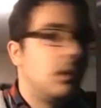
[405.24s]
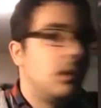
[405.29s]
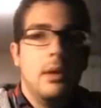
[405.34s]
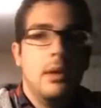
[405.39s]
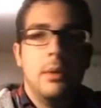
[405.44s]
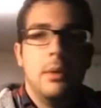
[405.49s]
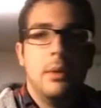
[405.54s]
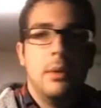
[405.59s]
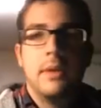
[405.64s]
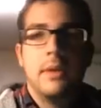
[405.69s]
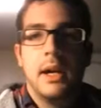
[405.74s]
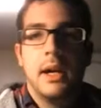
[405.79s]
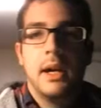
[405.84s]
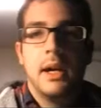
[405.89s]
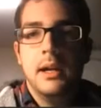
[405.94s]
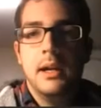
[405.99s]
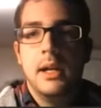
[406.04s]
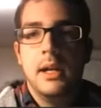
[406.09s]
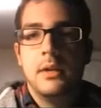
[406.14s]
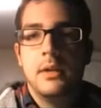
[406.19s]
We've
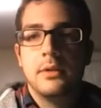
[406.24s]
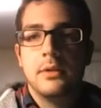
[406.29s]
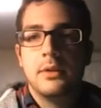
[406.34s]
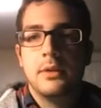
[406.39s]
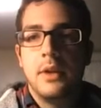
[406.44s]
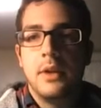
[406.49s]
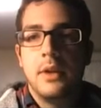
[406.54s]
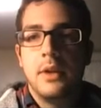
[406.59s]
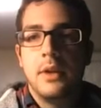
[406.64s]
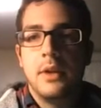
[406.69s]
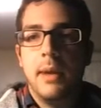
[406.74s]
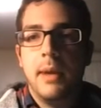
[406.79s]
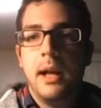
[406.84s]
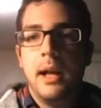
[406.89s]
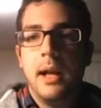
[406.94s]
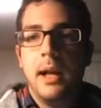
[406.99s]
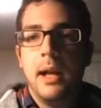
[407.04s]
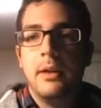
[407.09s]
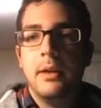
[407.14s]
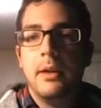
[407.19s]
got Hidden
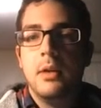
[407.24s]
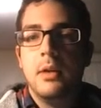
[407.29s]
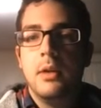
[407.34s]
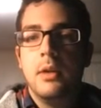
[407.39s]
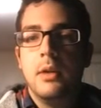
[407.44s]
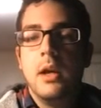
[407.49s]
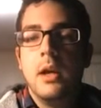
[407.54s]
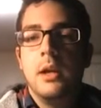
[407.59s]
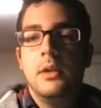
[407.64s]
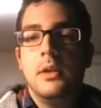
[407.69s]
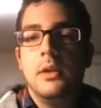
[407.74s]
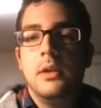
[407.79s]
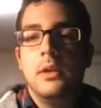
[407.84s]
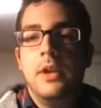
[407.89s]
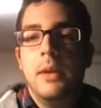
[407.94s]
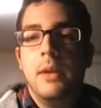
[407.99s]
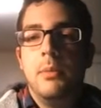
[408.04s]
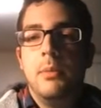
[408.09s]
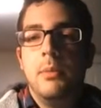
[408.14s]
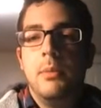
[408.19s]
Stockpile.
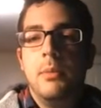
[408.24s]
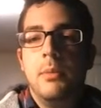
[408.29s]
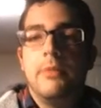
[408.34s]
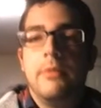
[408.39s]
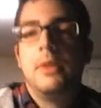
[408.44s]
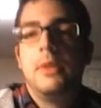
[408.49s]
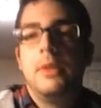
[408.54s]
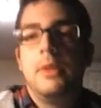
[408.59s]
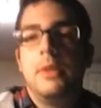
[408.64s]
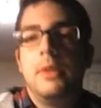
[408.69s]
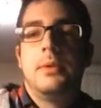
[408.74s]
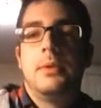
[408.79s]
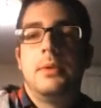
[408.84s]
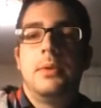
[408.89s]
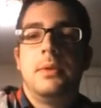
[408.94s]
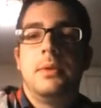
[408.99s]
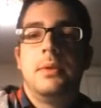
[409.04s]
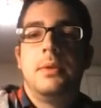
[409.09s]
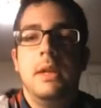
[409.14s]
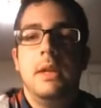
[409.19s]
Enchantment
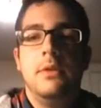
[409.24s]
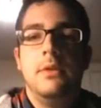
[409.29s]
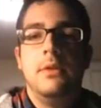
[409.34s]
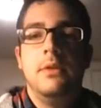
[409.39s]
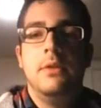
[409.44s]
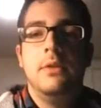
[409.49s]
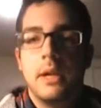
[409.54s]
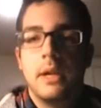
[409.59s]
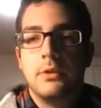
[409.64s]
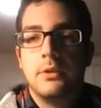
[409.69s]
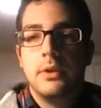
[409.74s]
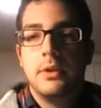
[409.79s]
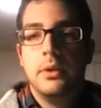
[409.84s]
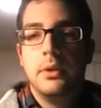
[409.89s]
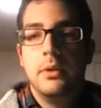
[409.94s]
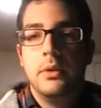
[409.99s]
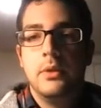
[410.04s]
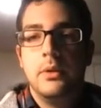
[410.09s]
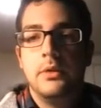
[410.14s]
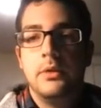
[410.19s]
Revolt gives you
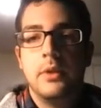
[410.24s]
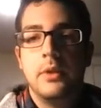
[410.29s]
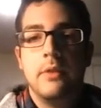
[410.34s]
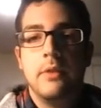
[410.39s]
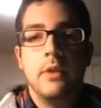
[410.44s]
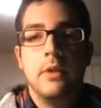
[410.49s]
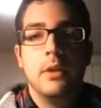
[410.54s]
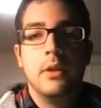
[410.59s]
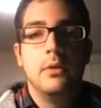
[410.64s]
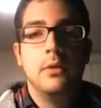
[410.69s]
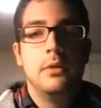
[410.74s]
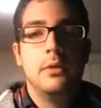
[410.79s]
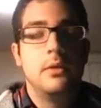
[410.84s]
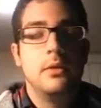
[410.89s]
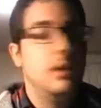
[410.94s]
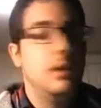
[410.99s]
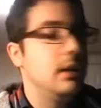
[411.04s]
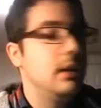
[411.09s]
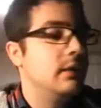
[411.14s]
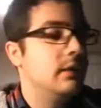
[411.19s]
extra
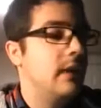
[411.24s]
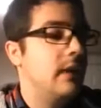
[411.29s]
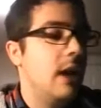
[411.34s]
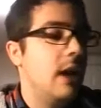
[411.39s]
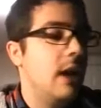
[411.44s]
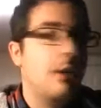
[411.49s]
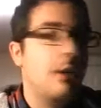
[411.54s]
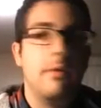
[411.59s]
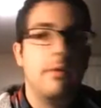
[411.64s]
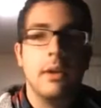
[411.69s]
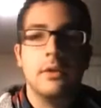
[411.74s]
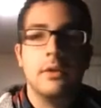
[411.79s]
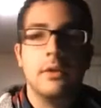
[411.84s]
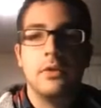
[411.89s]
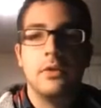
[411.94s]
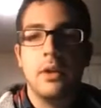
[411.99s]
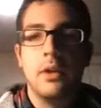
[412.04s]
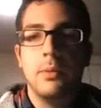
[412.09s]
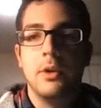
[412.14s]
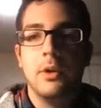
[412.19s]
servos. You can sacrifice
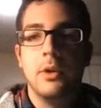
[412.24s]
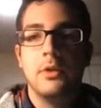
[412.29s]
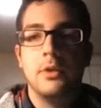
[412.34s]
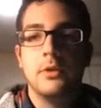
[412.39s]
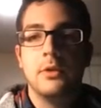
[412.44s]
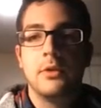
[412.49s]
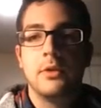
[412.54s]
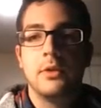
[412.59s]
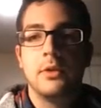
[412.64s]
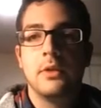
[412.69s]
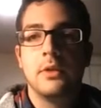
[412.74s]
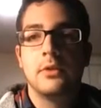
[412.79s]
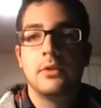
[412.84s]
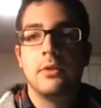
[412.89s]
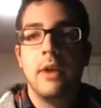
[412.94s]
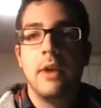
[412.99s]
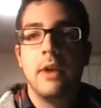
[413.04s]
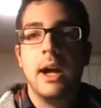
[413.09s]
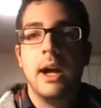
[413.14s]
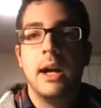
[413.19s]
servos to
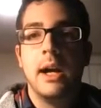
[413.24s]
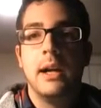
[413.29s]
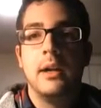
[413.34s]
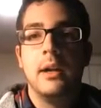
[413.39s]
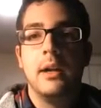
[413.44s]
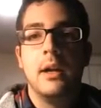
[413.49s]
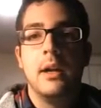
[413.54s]
scry,